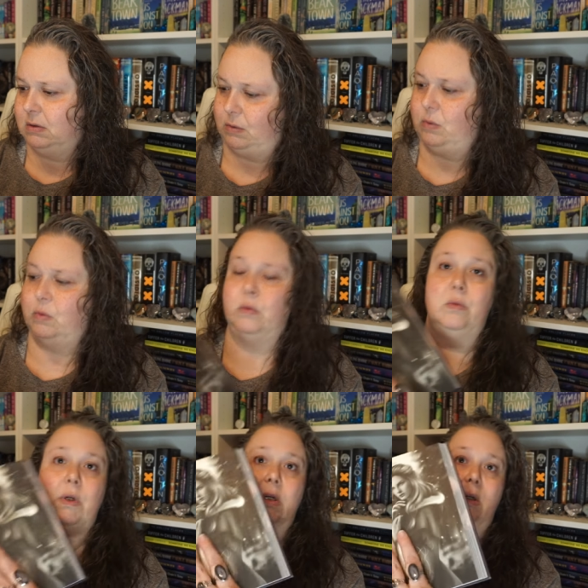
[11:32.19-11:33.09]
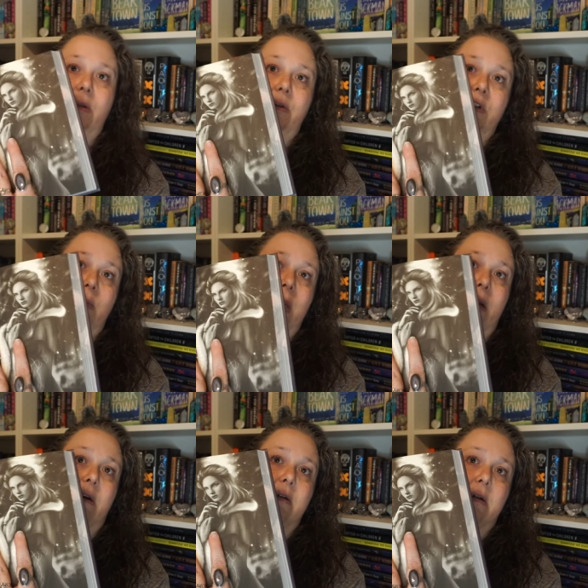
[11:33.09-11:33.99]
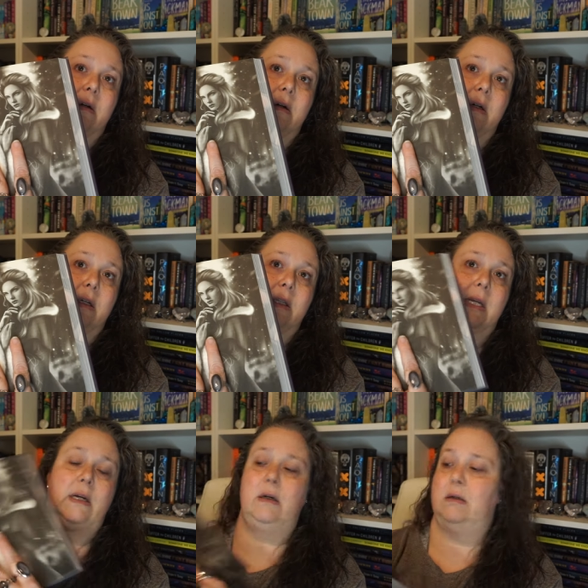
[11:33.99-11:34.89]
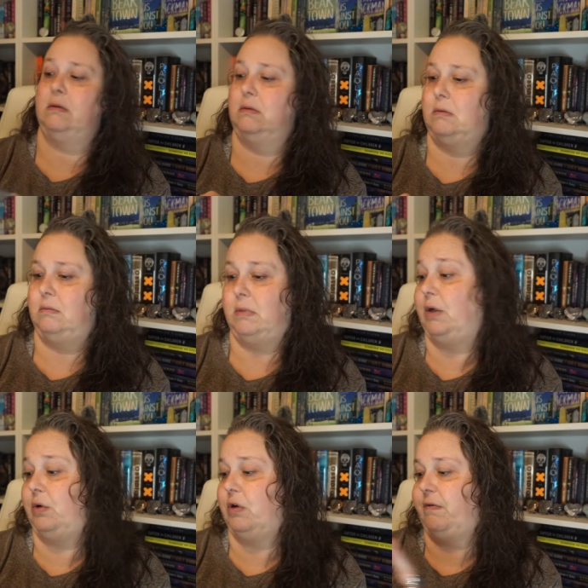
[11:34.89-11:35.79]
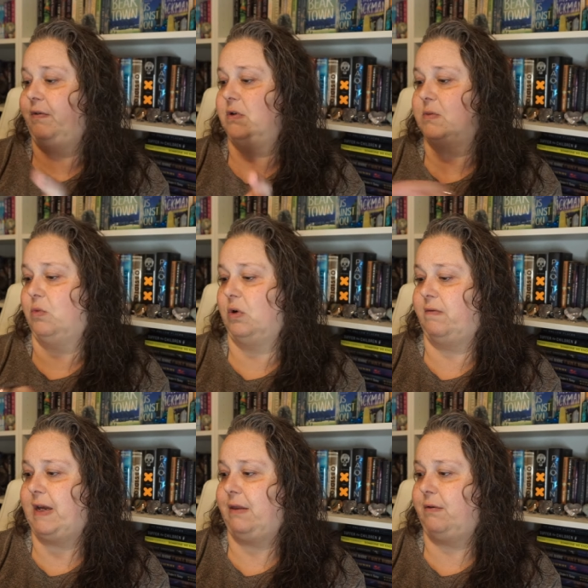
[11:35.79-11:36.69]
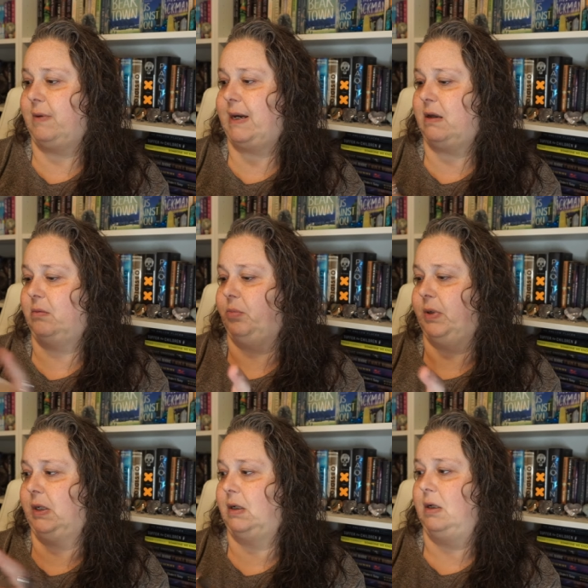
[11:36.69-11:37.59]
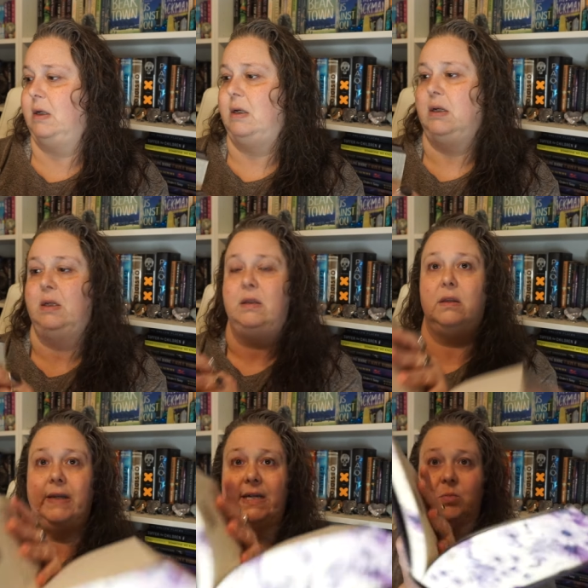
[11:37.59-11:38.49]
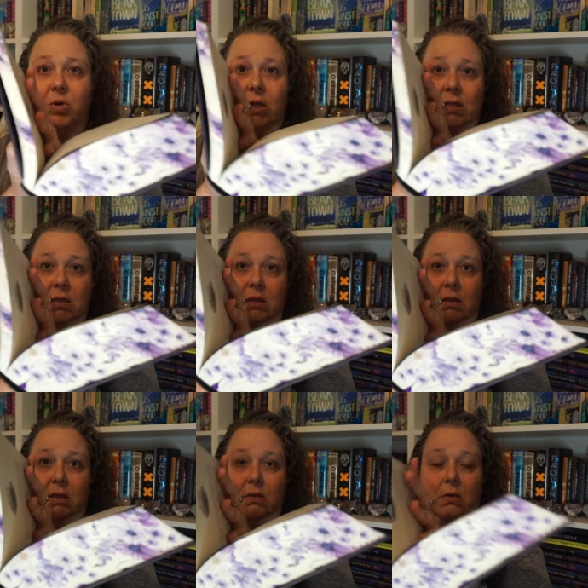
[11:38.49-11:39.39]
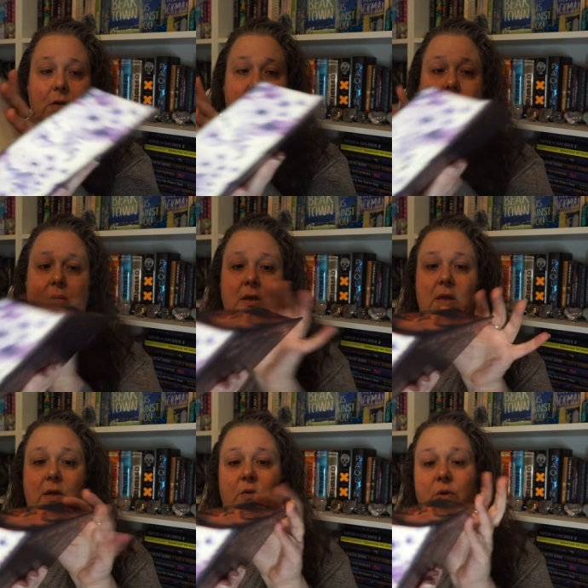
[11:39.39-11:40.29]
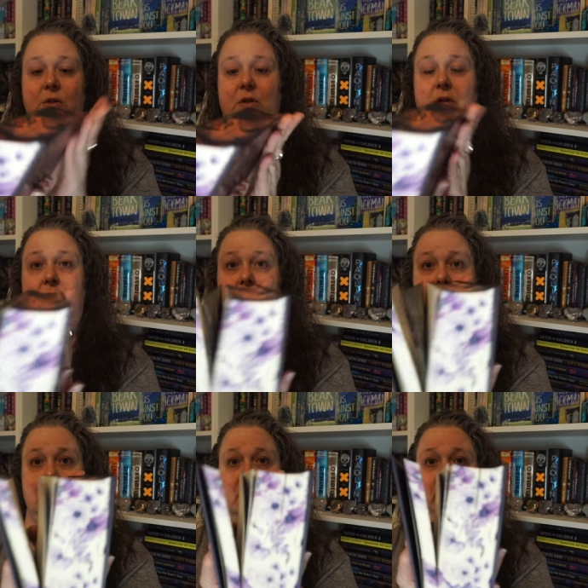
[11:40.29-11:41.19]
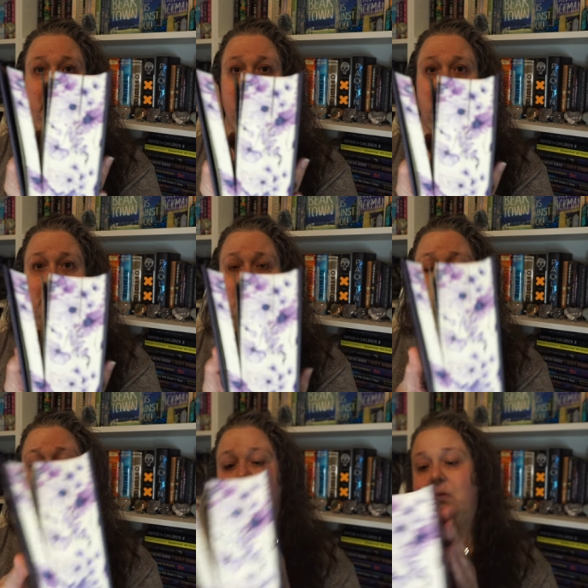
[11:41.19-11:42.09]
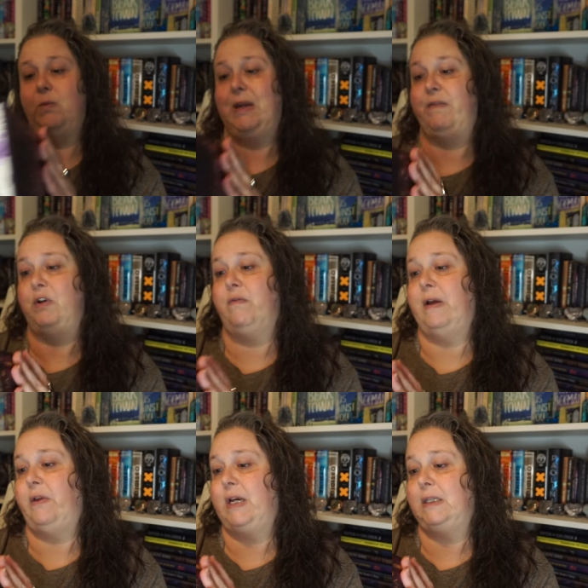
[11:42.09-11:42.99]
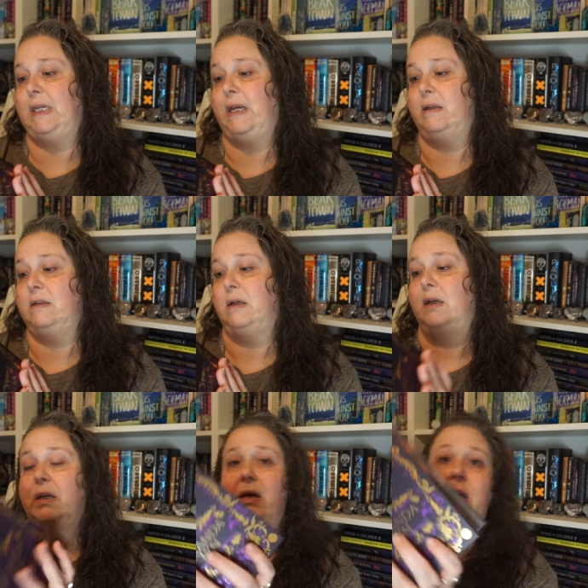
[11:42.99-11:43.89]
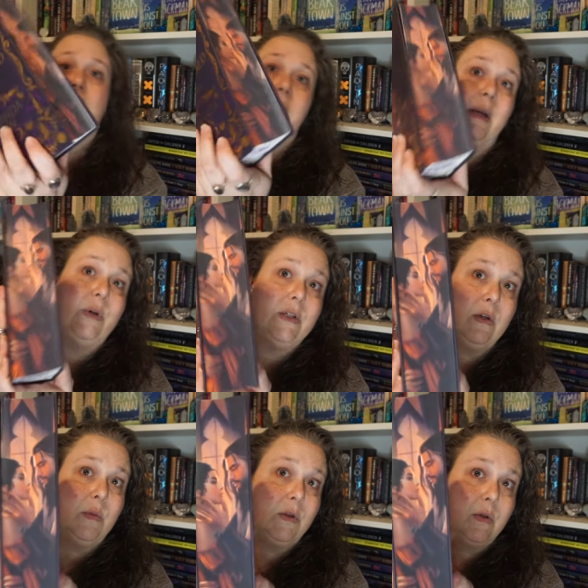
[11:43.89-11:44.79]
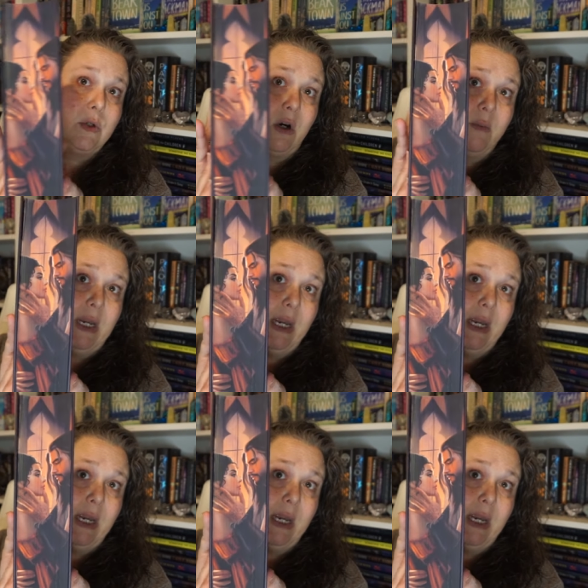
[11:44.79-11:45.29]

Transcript: Ooh, there's some character art in there. I don't know if there's more of that throughout, but the last book is this large and the other ones are considerably larger. So I'm assuming we have a novella at the end. And I would assume that those are our main